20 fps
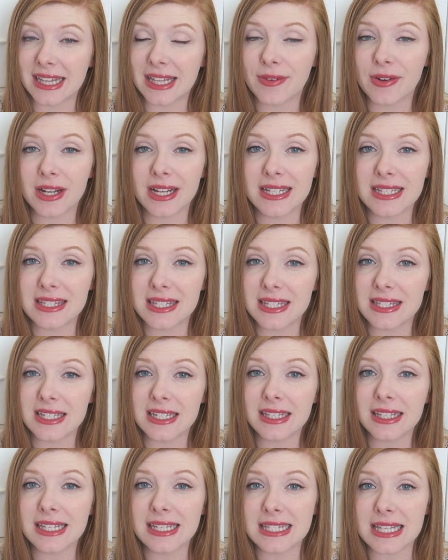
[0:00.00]
They were
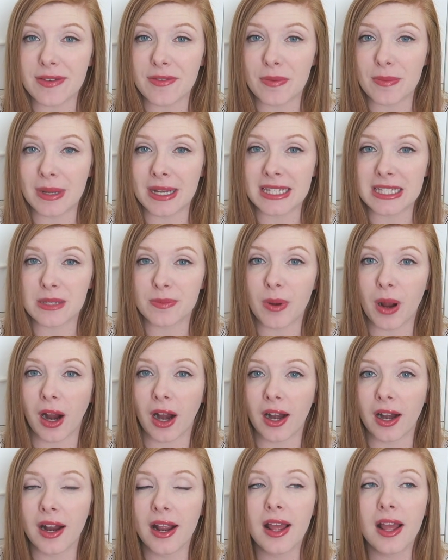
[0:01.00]
consistently seven minutes
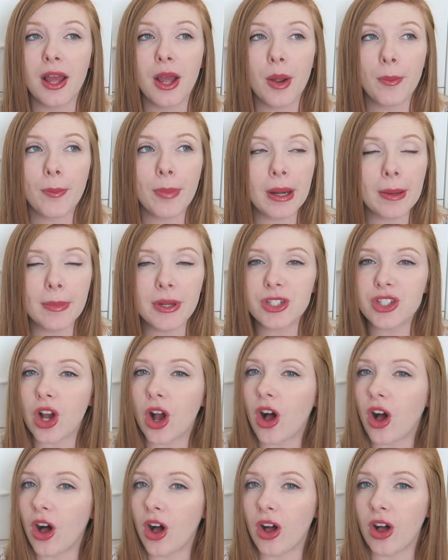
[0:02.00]
apart pretty much
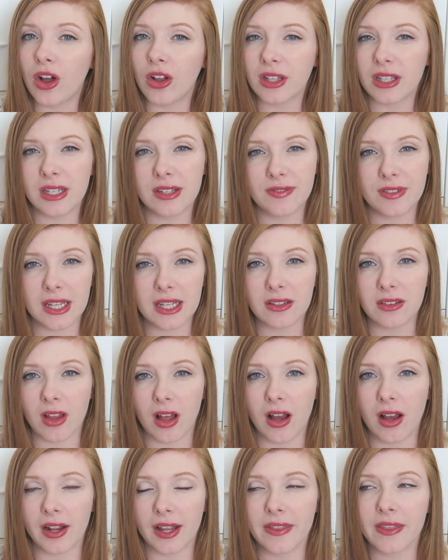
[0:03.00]
all evening long.